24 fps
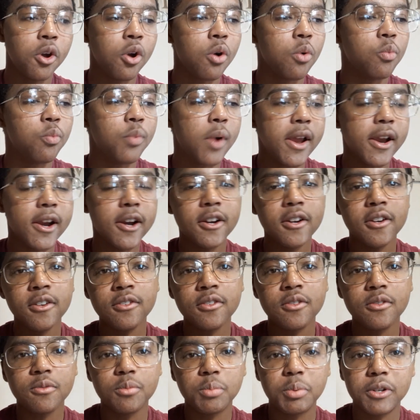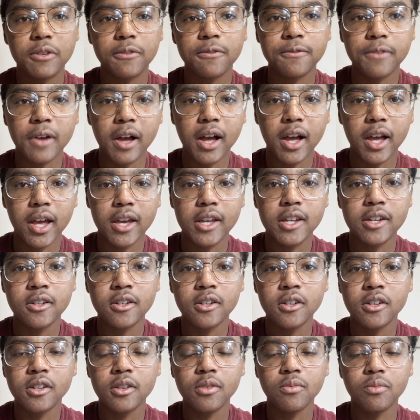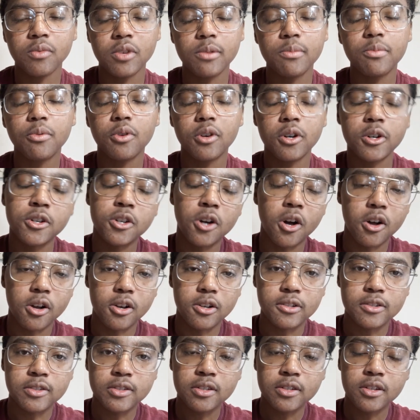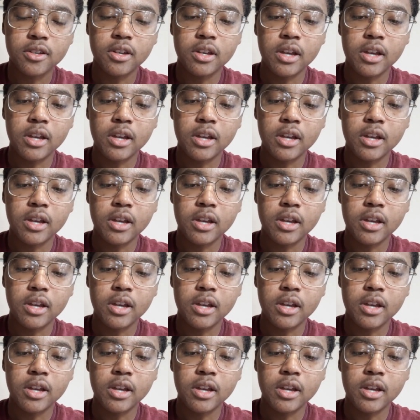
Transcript: where you would find reborn dolls.